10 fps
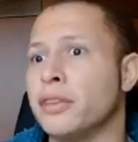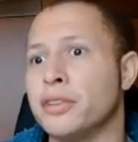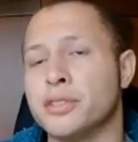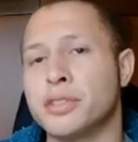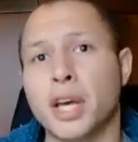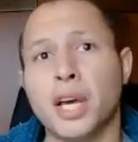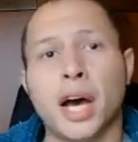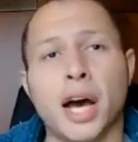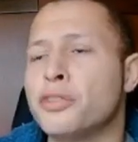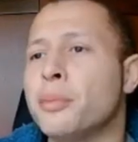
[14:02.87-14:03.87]
And there's
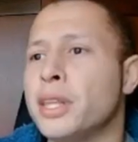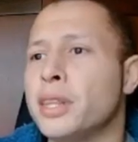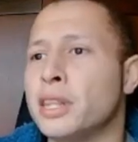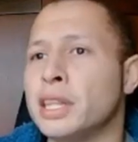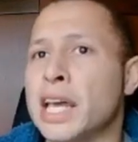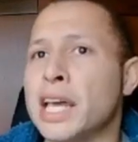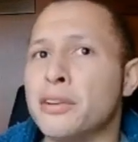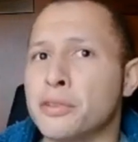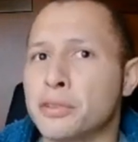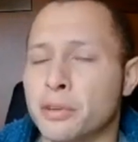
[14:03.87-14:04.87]
so many
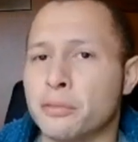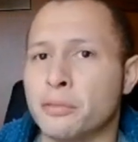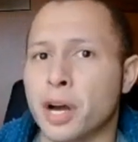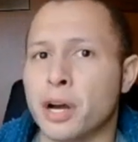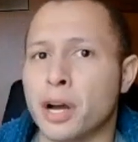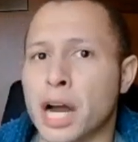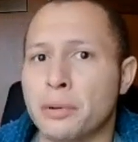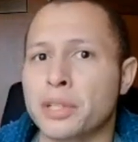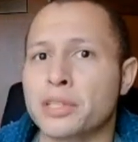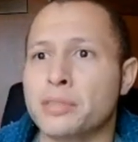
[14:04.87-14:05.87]
layers of
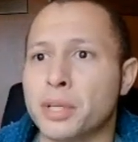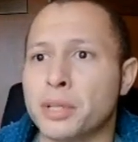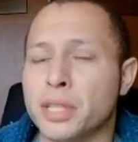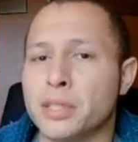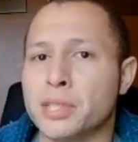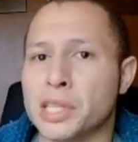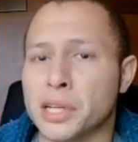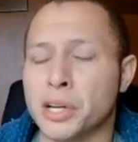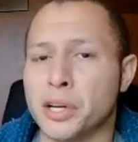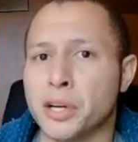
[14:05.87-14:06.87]
our experience
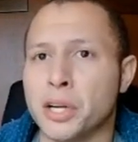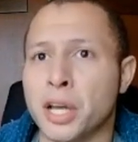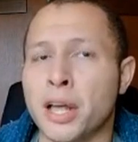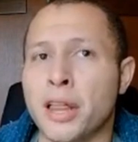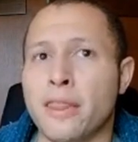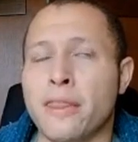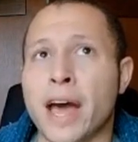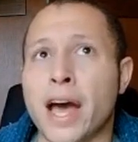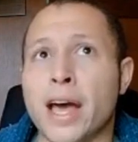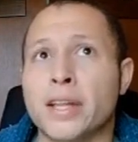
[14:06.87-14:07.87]
here
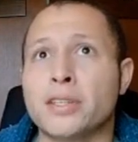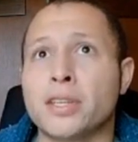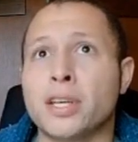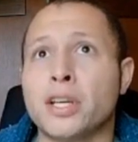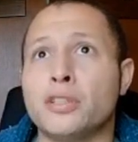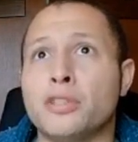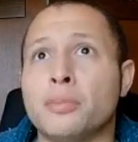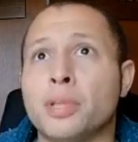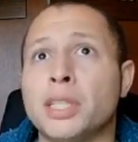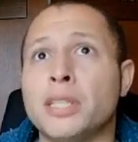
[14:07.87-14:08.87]
that
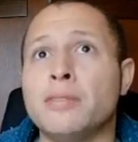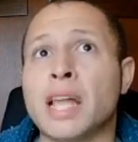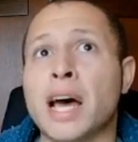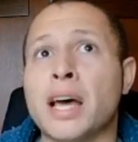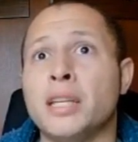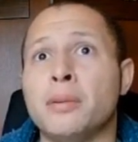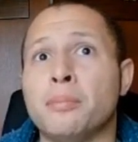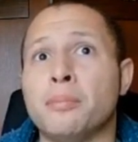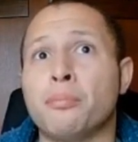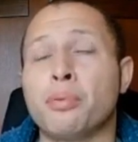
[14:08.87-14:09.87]
to believe
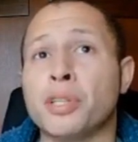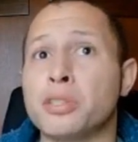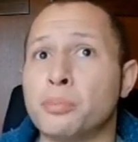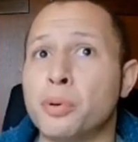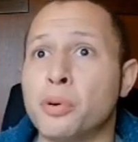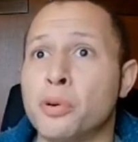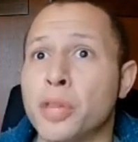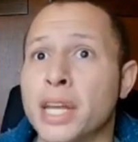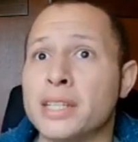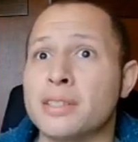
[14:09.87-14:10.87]
any
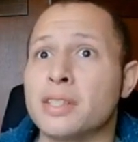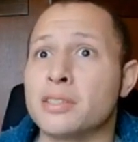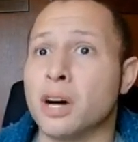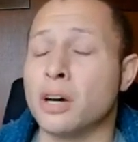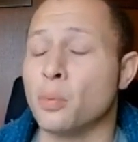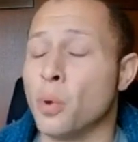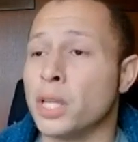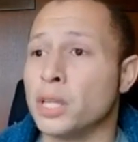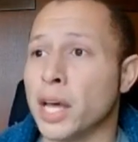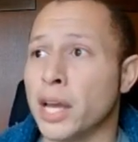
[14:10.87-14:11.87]
principle that exists on
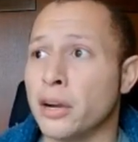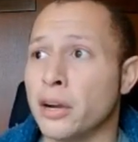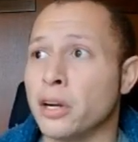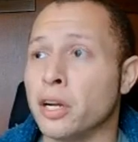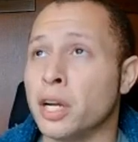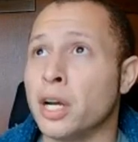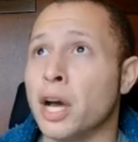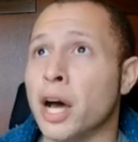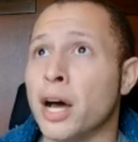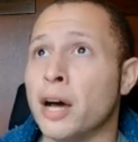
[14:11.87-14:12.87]
one layer
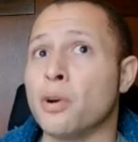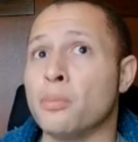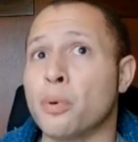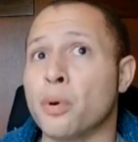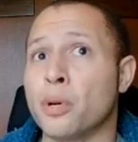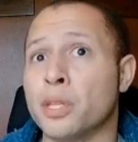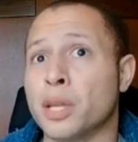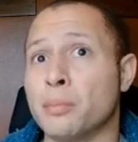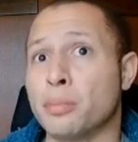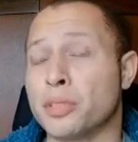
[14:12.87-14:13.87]
is more important
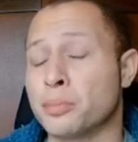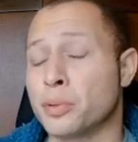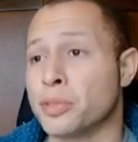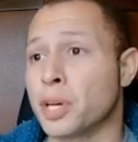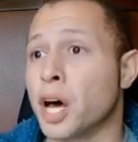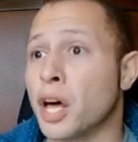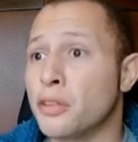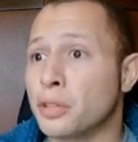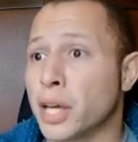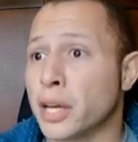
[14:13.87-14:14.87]
than principles on
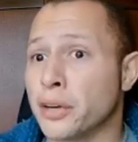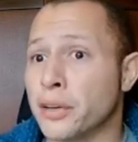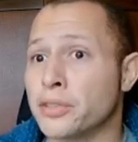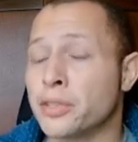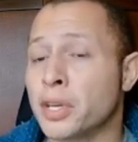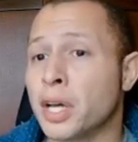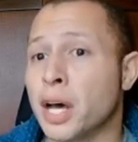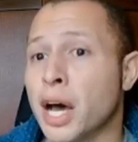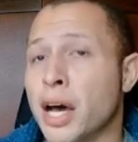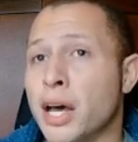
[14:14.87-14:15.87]
other layers.
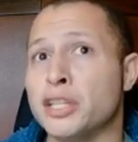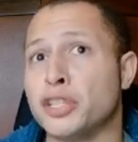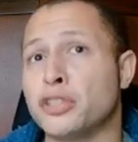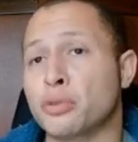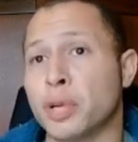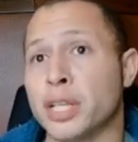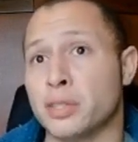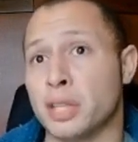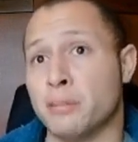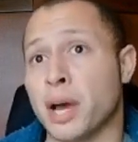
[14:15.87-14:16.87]
It just
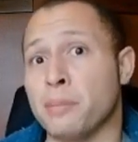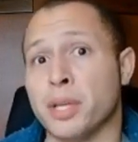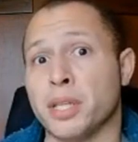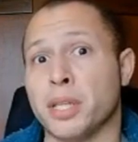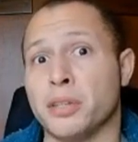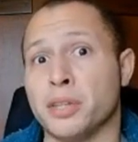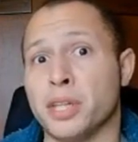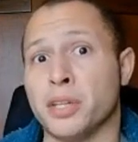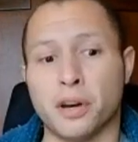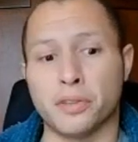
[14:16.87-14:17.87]
creates, in my opinion,
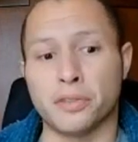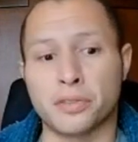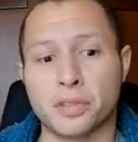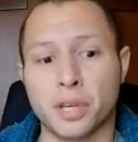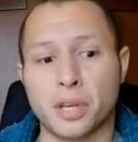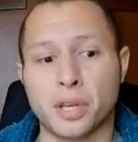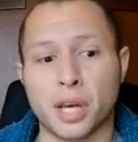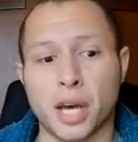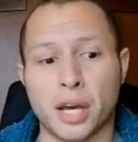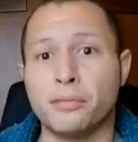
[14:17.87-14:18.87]
the false
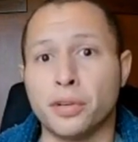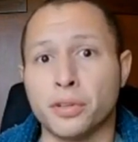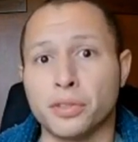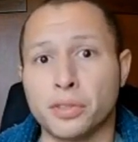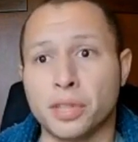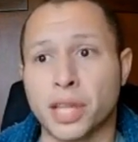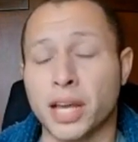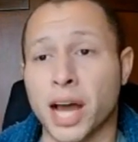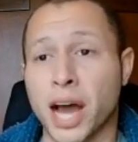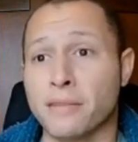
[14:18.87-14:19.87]
comfort
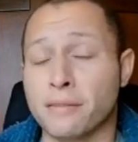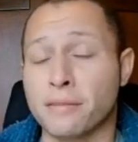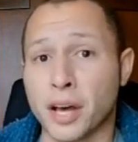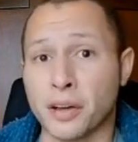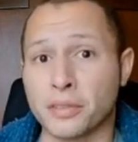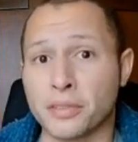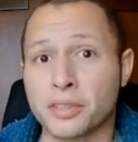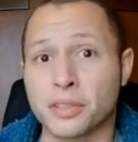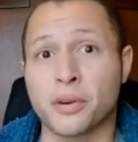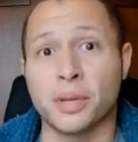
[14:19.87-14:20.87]
that I
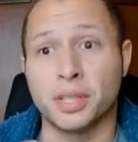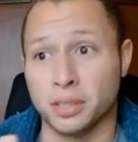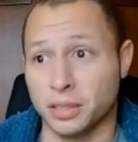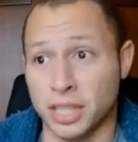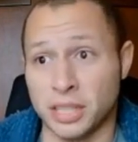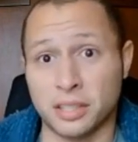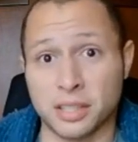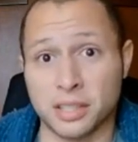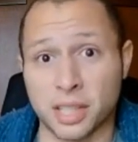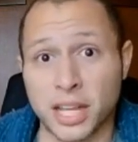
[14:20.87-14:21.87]
felt going into
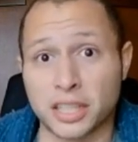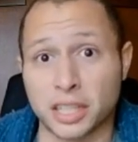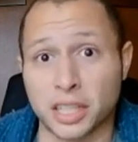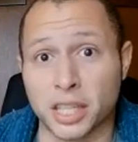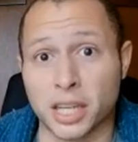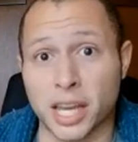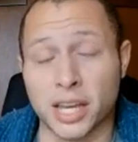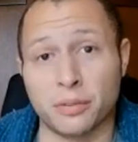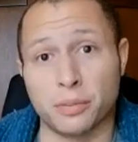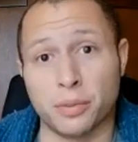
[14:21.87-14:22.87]
the election
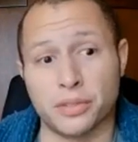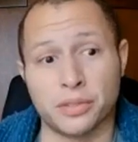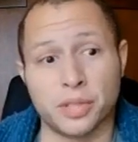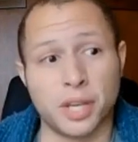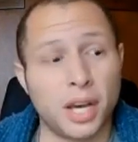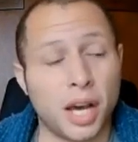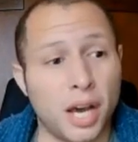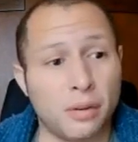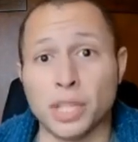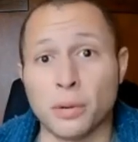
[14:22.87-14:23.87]
and was
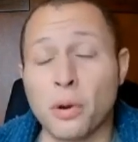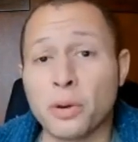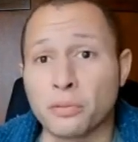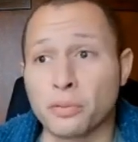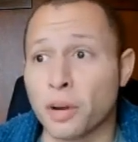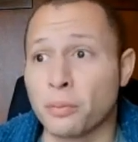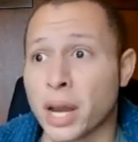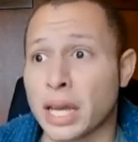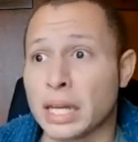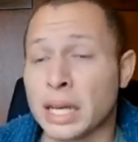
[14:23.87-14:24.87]
rudely awoken from,
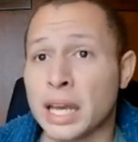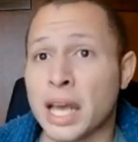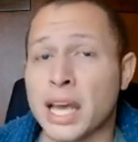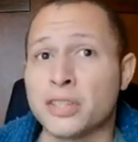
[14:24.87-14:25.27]
right?